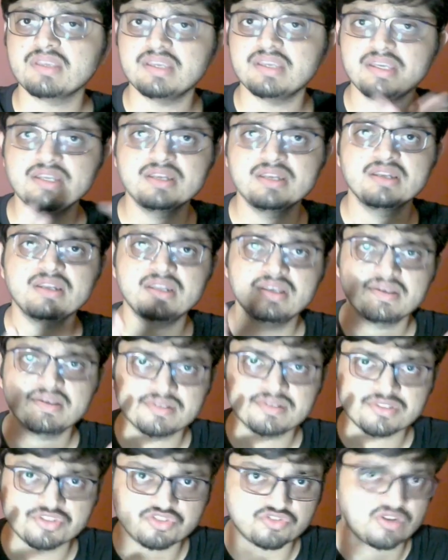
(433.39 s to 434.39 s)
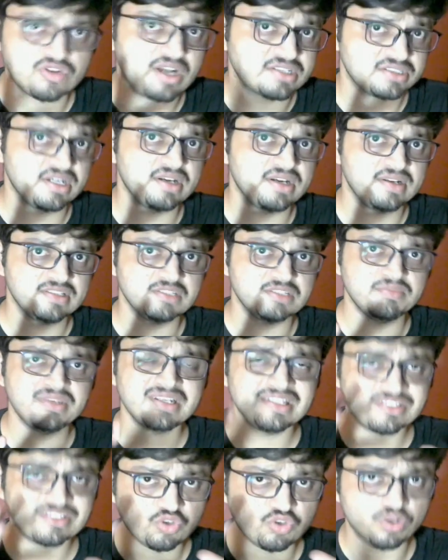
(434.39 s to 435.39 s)
in structuralism, in
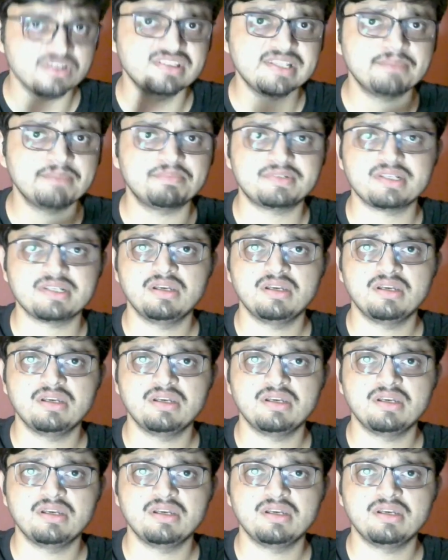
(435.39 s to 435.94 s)
his concept